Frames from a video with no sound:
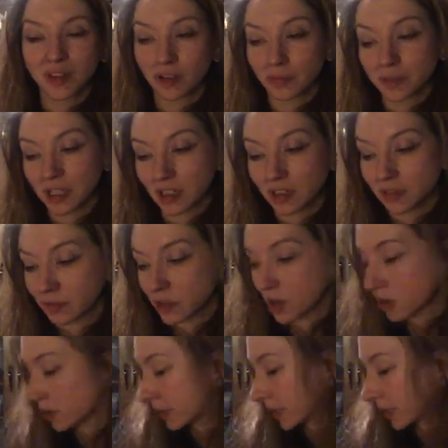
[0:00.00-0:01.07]
Oh my God,
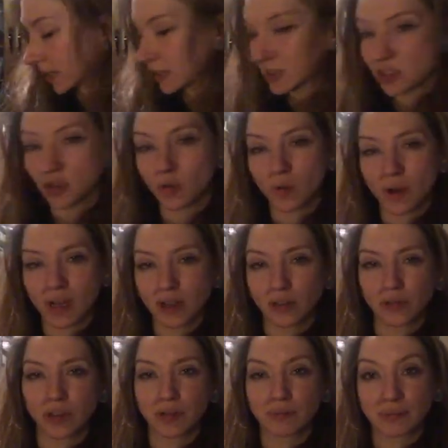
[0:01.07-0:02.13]
we're already at 12